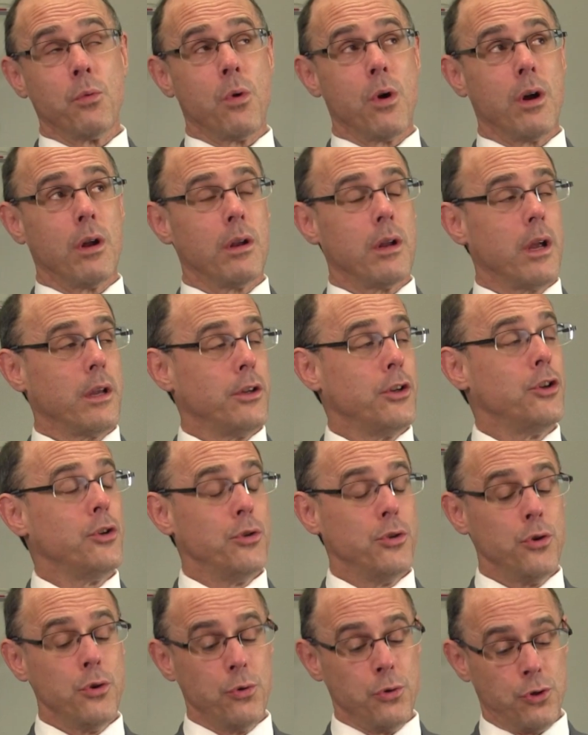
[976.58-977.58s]
want, uh,
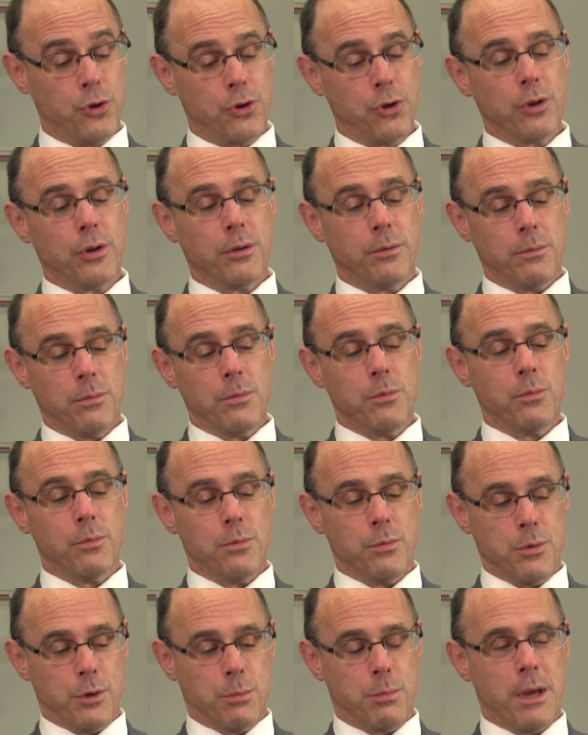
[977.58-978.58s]
you, you should
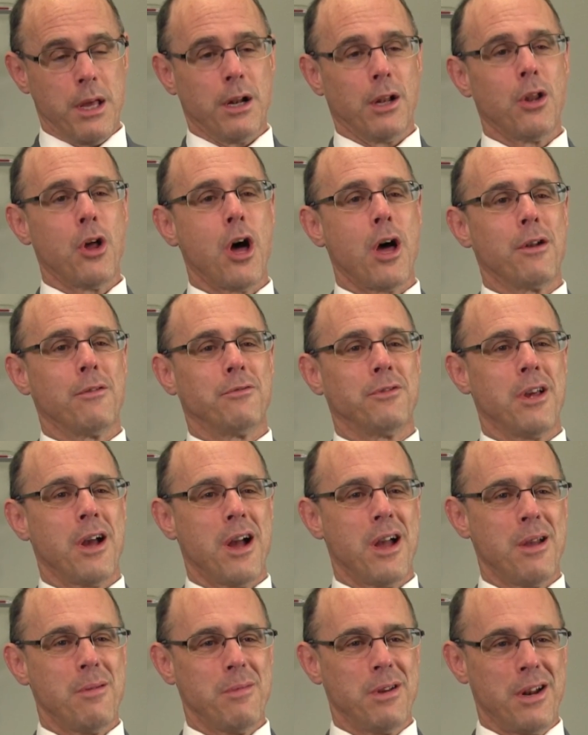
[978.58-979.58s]
spend a lot of
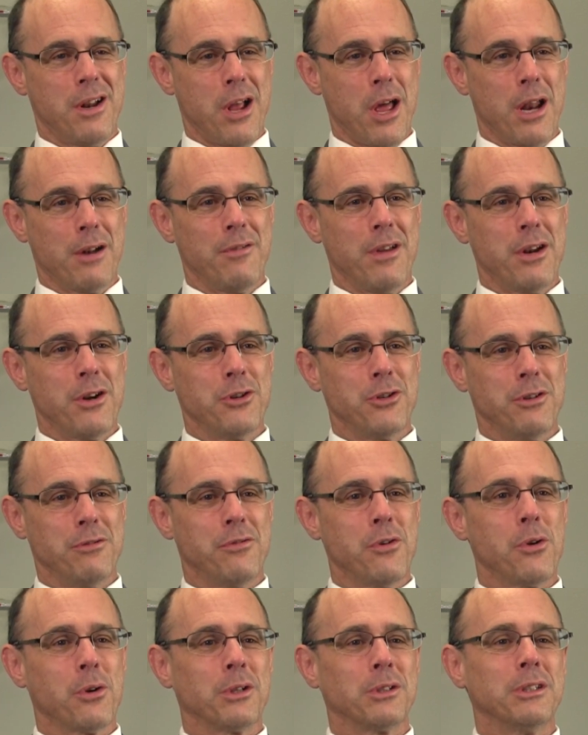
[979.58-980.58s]
time and a lot of energy
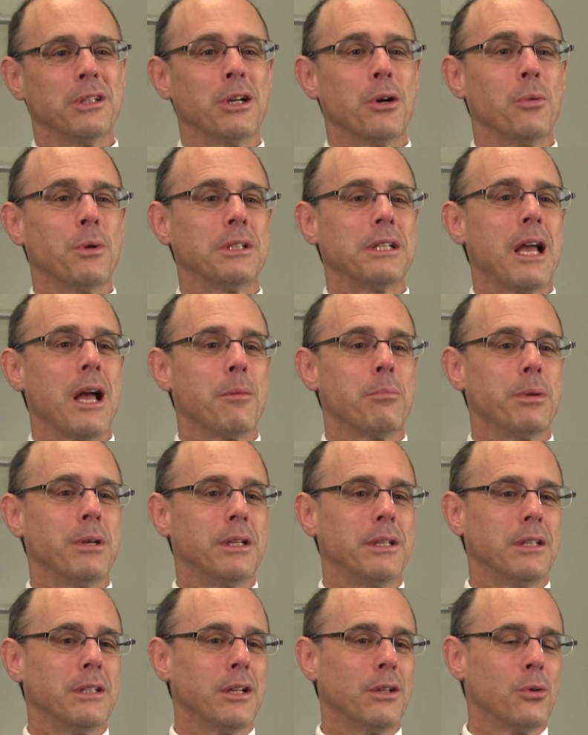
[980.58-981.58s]
focusing on what's
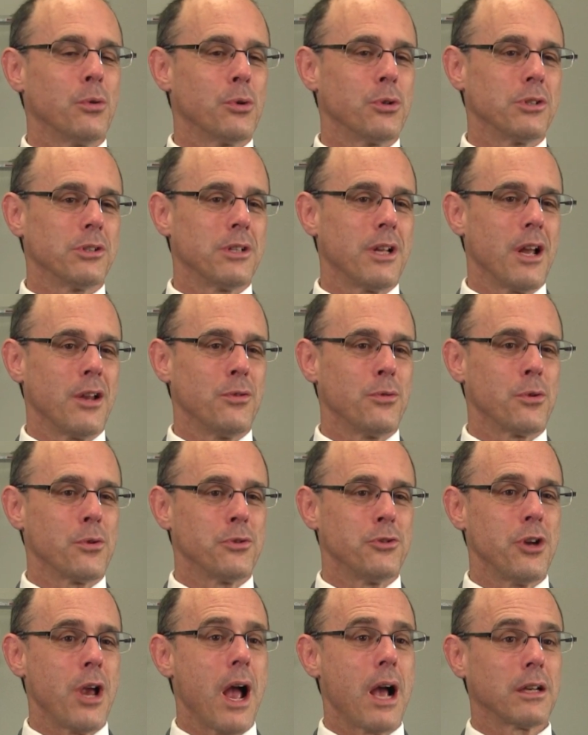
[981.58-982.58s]
happening in the Lordstown,
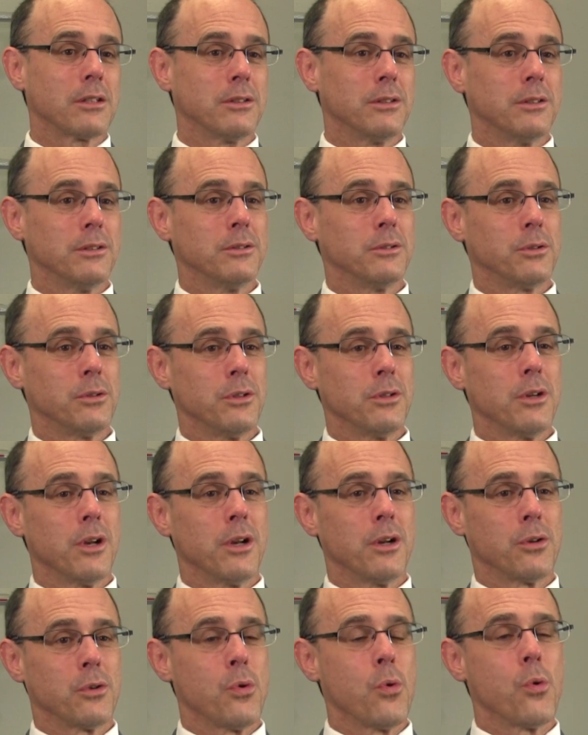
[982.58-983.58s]
North Jackson
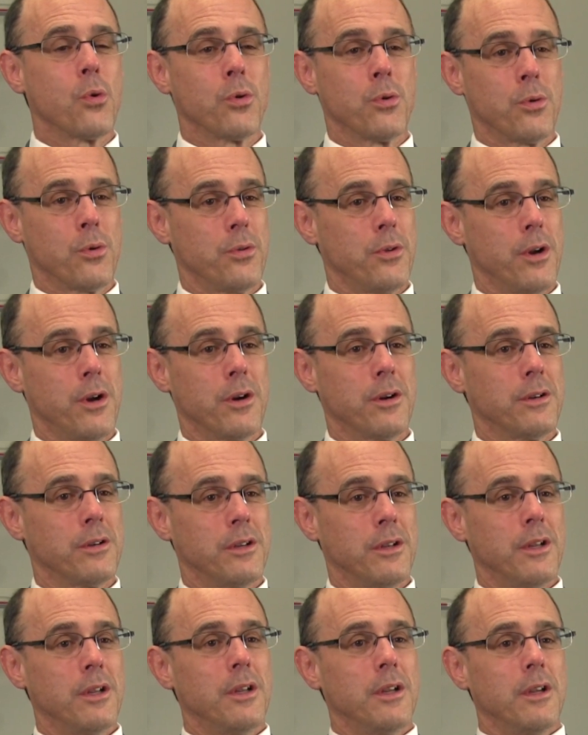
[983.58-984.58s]
uh, corridor there.
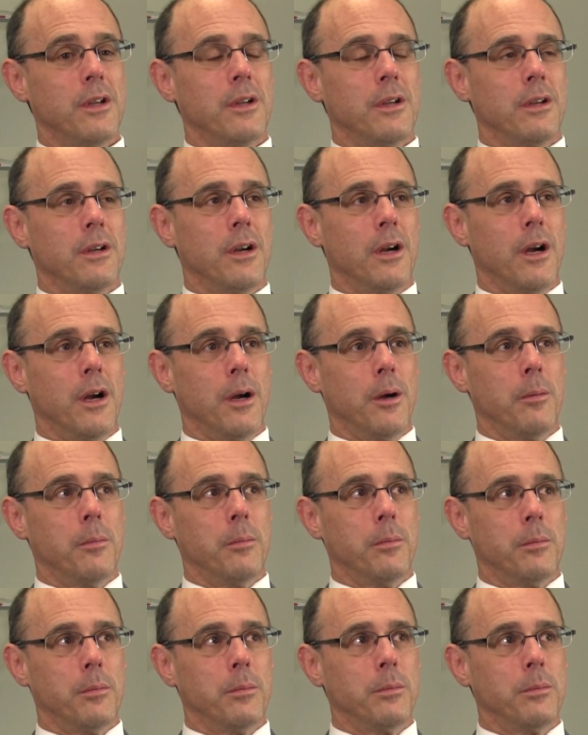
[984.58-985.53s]
Right. Um,